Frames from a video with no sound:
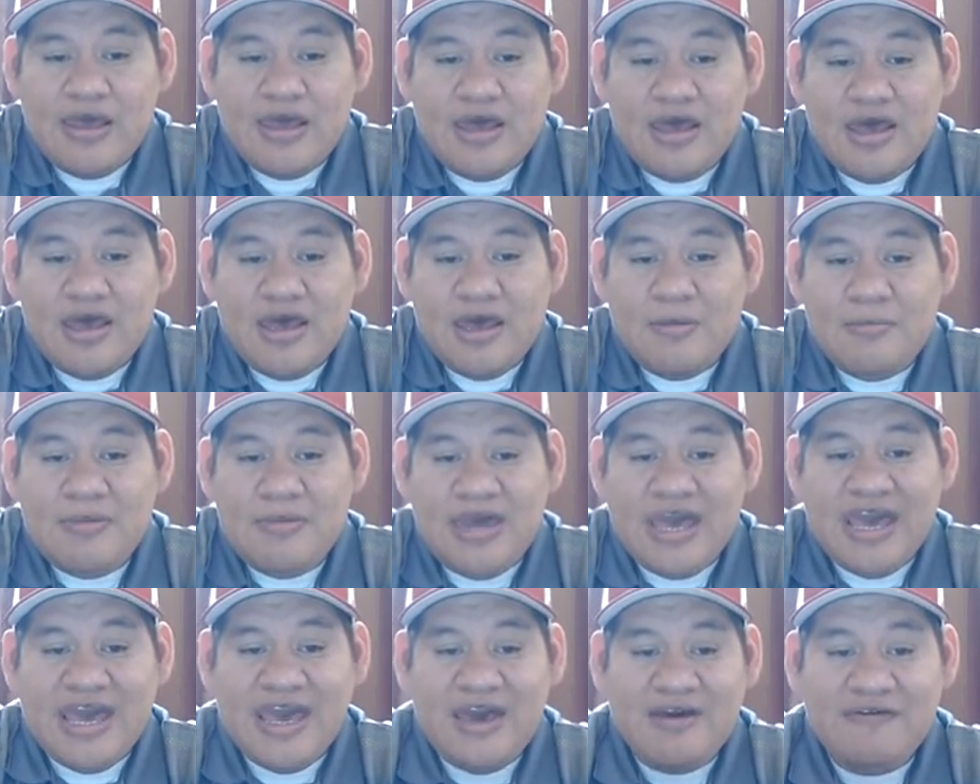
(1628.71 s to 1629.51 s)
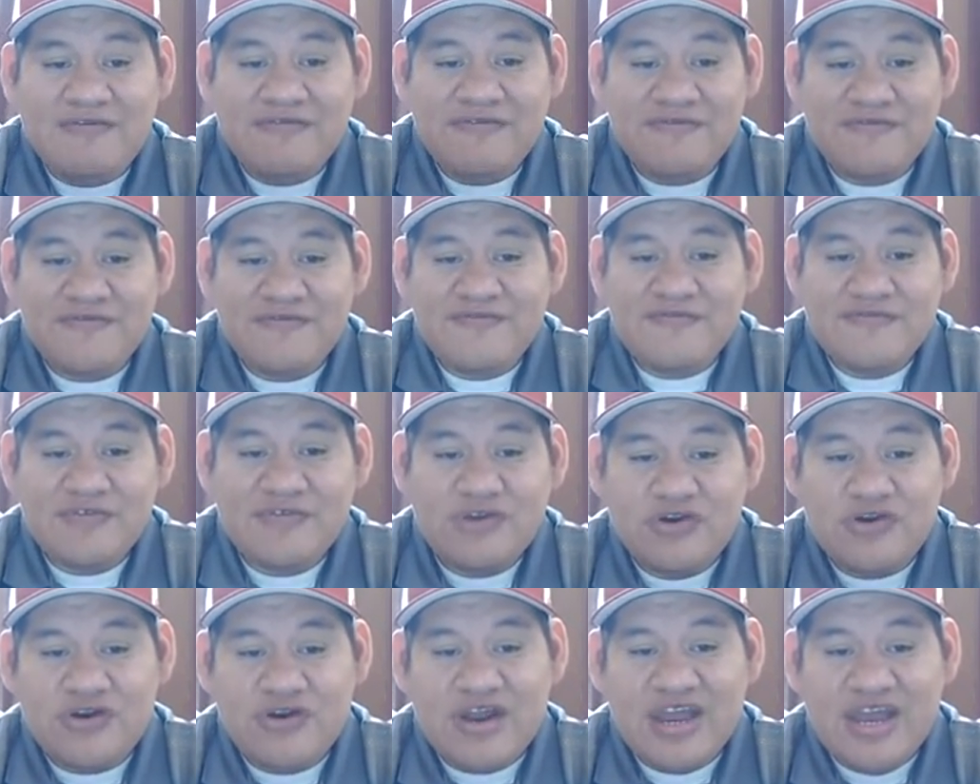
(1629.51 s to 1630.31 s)
half
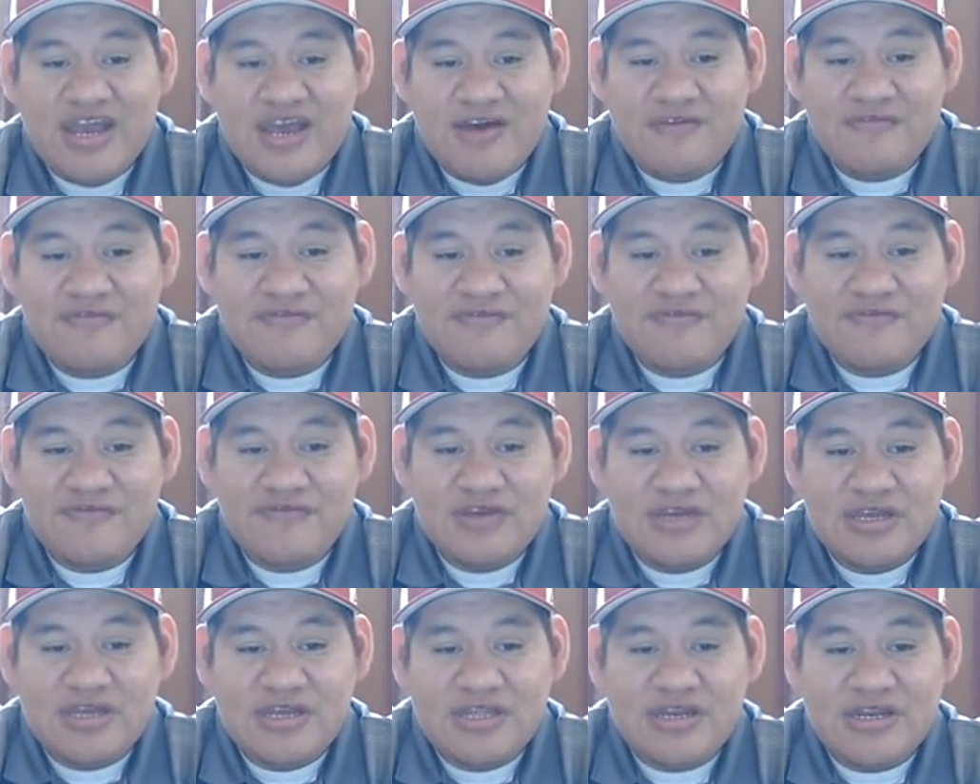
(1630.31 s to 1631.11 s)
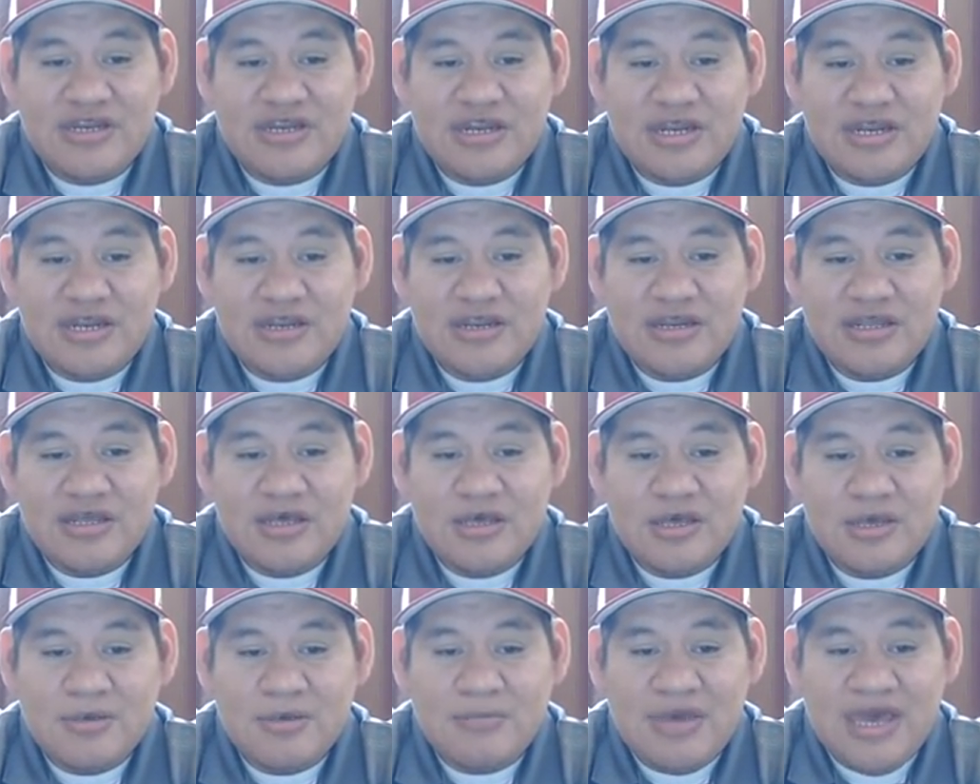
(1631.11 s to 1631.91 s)
graph and
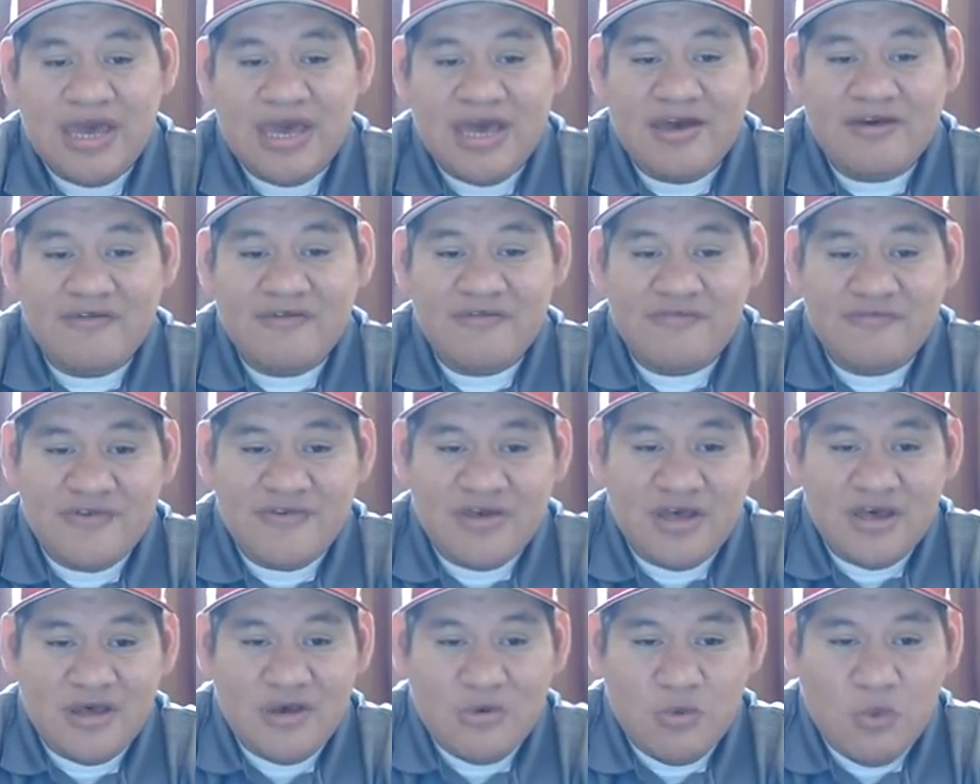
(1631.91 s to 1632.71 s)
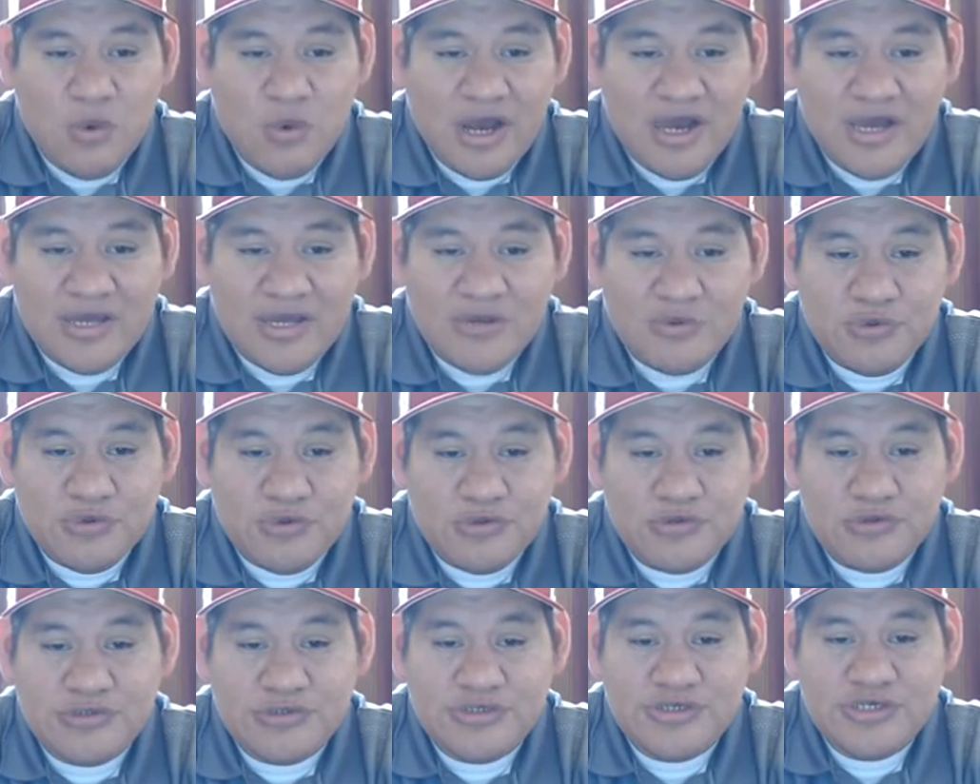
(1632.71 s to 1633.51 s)
half wide
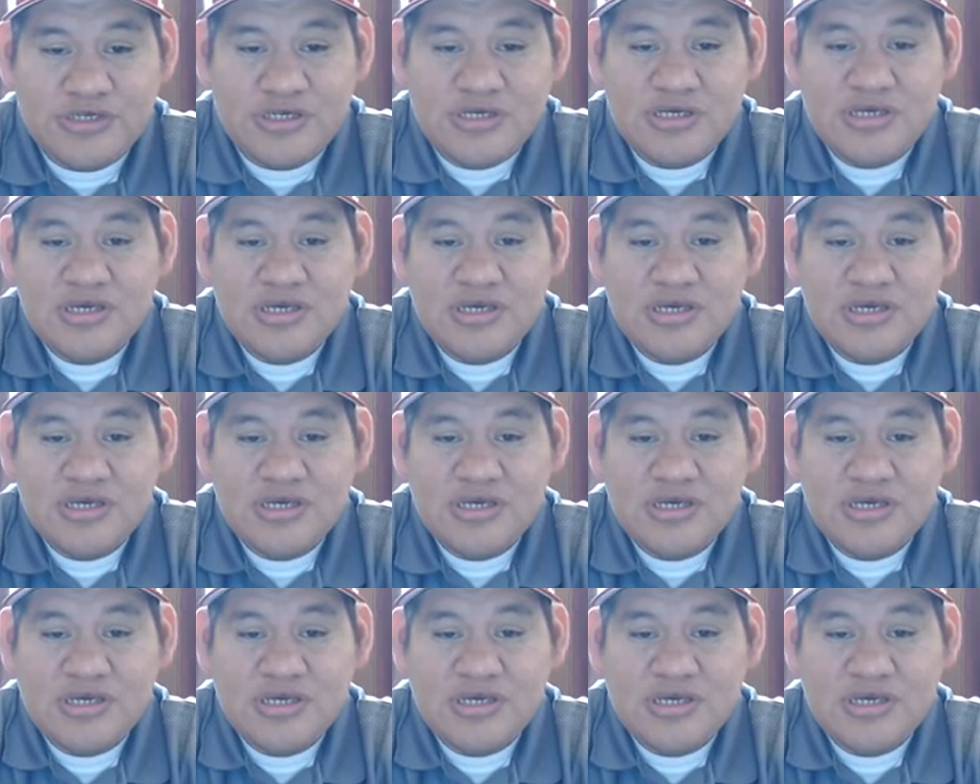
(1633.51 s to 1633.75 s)
ruled,